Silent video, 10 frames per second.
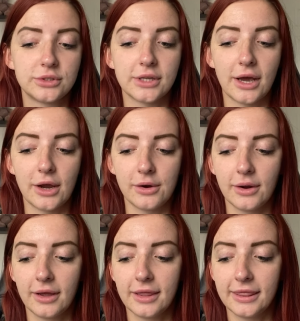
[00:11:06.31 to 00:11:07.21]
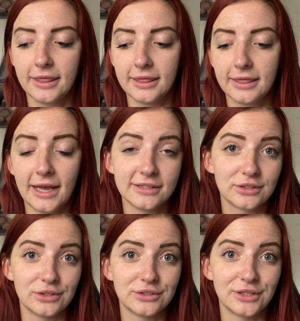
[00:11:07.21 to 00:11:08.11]
so that's
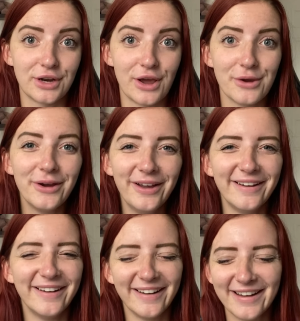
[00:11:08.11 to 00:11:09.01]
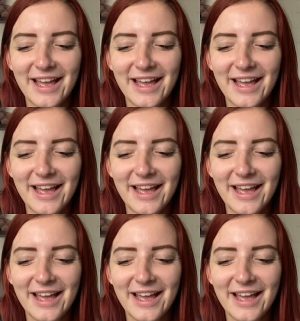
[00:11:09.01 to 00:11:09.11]
good to know.